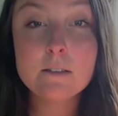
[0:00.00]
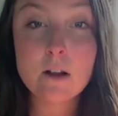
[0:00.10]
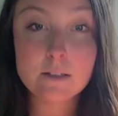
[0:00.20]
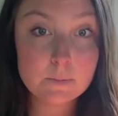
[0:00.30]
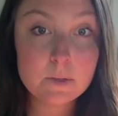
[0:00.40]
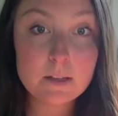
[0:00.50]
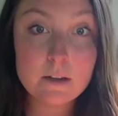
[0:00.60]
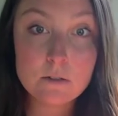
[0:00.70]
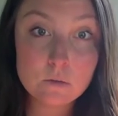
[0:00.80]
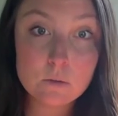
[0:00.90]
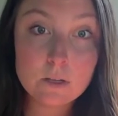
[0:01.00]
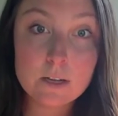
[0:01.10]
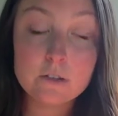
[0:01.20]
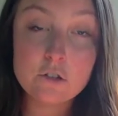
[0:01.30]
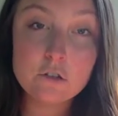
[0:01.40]
not something that a
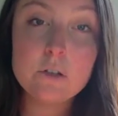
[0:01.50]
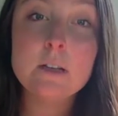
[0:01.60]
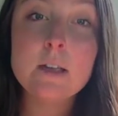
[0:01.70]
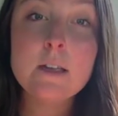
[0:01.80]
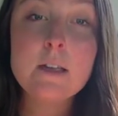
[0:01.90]
doula should